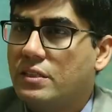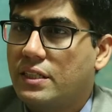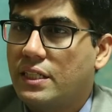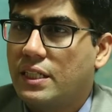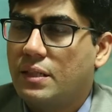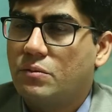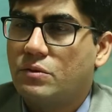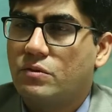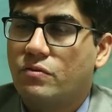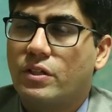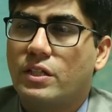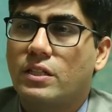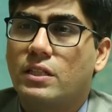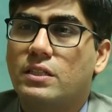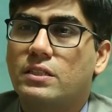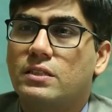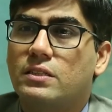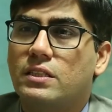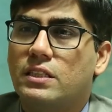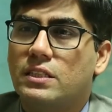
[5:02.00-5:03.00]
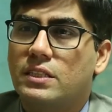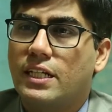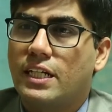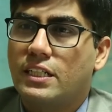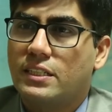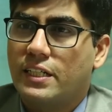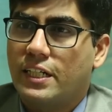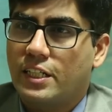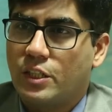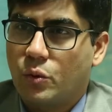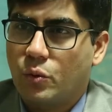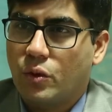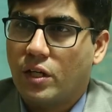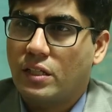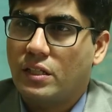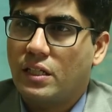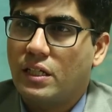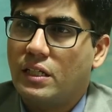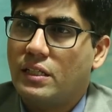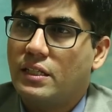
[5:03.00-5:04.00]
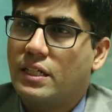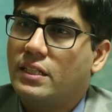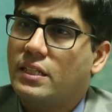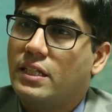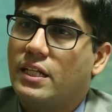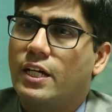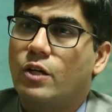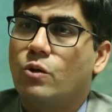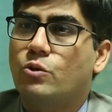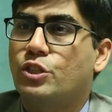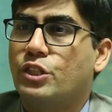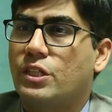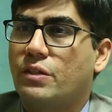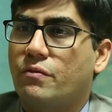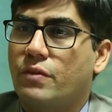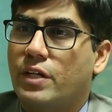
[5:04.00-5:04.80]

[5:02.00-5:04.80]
schemes, where these guys get together and then they negotiate a